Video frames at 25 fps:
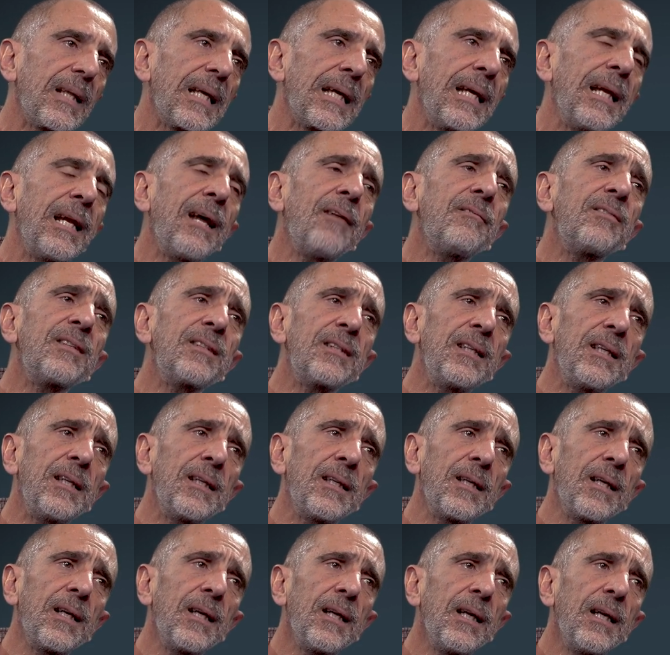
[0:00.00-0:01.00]
And I've
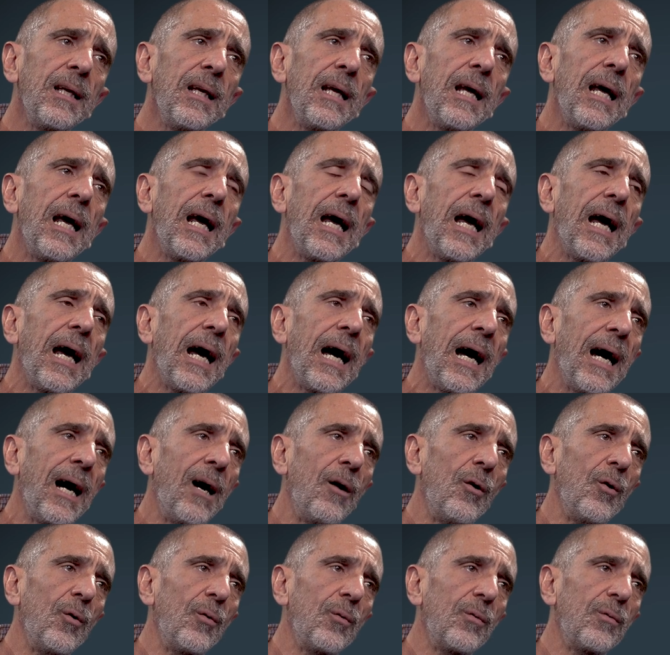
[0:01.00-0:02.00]
seen
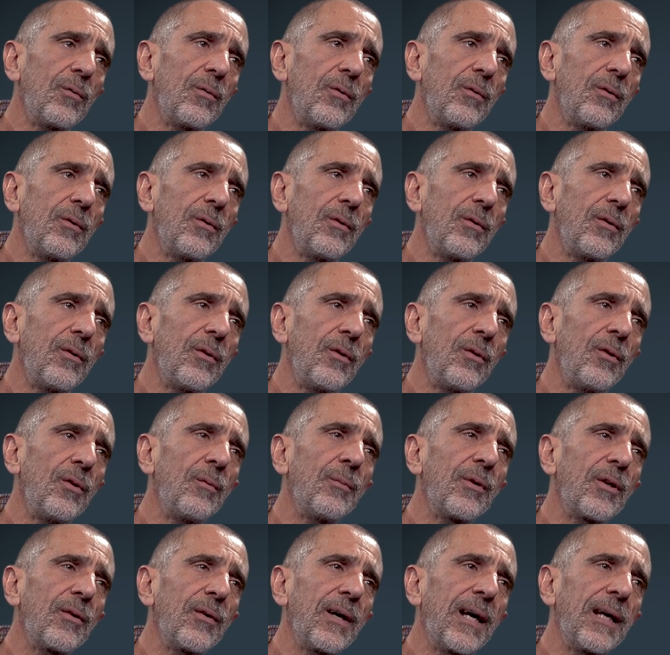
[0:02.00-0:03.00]
how
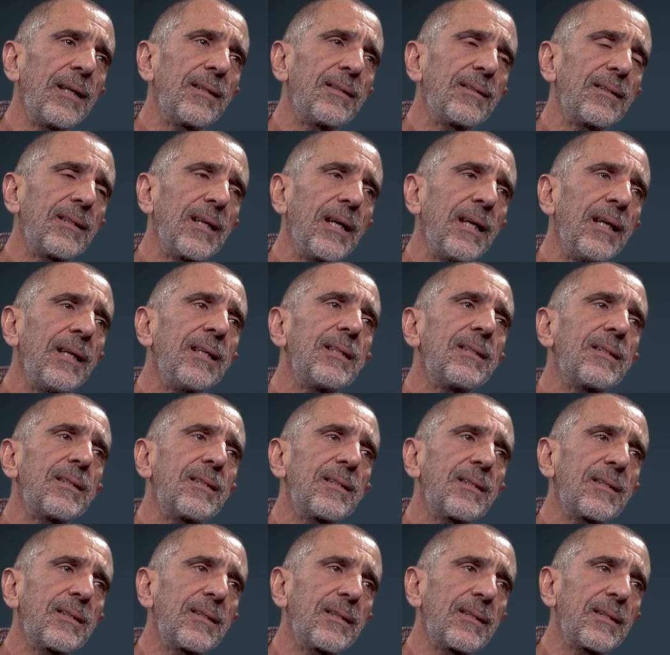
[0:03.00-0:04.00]
human rights is
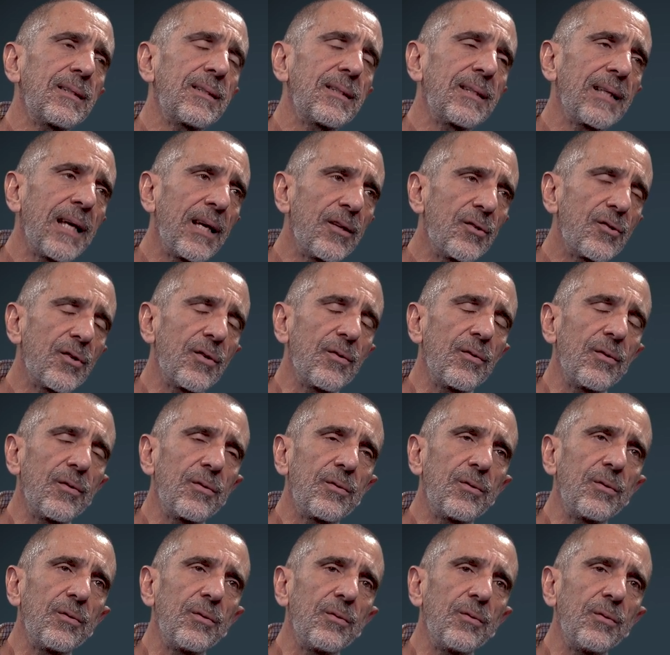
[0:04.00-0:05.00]
central
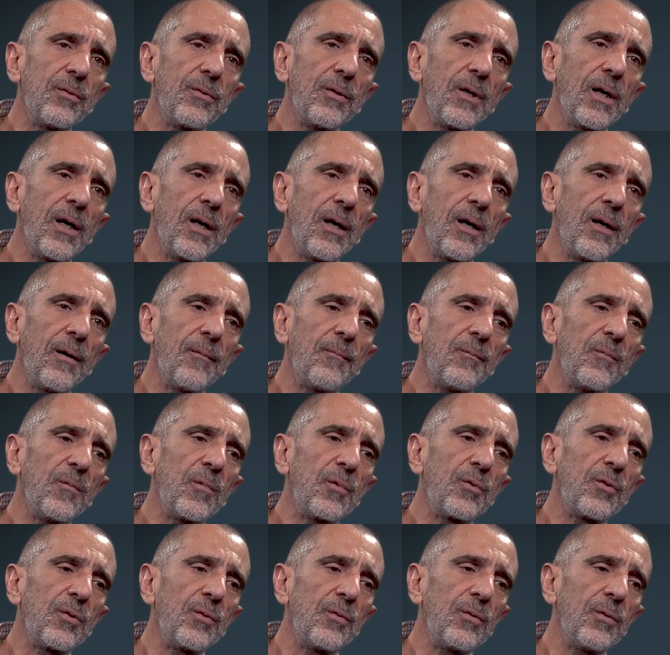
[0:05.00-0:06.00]
to, uh,
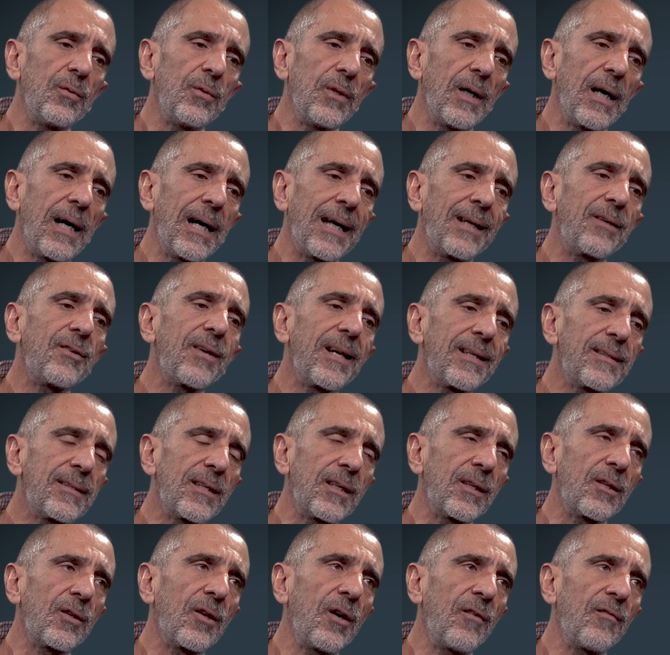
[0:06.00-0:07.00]
to
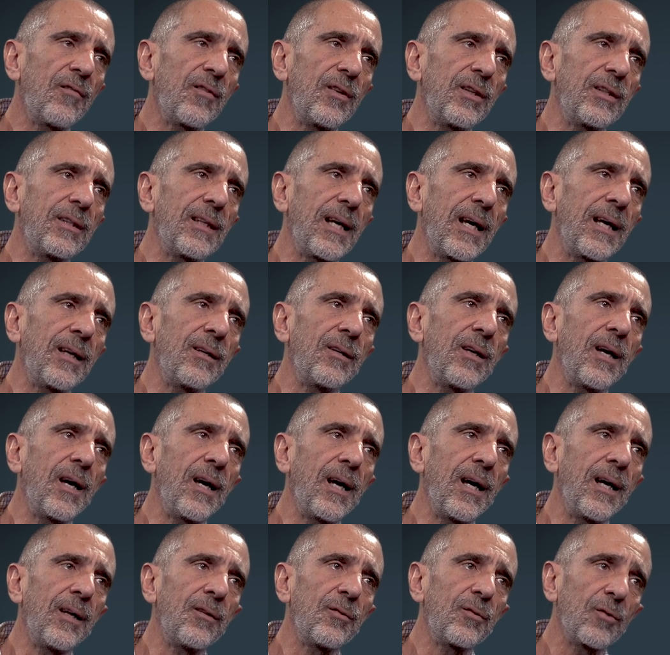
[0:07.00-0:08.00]
addressing conflict and, uh,
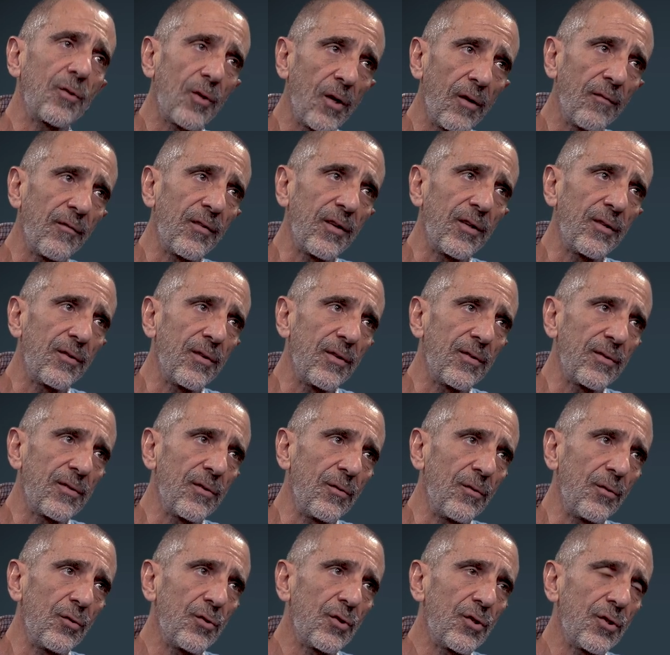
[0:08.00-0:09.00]
and to conflict
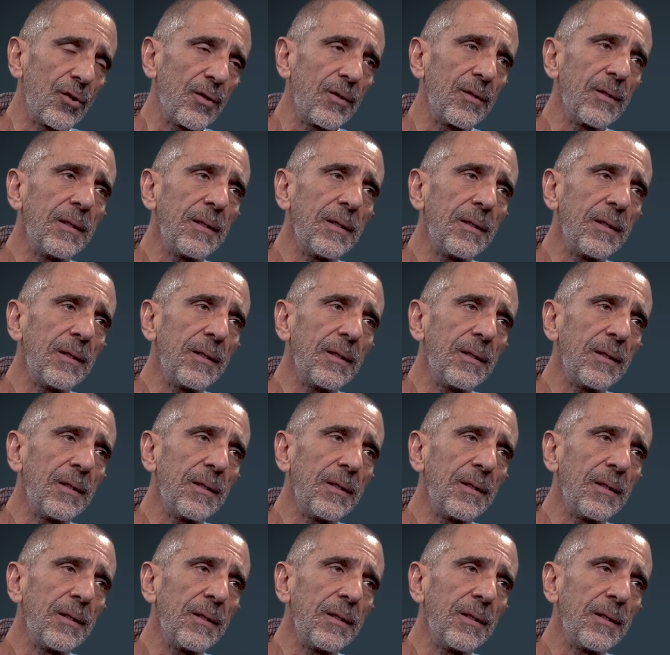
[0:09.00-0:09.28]
resolution.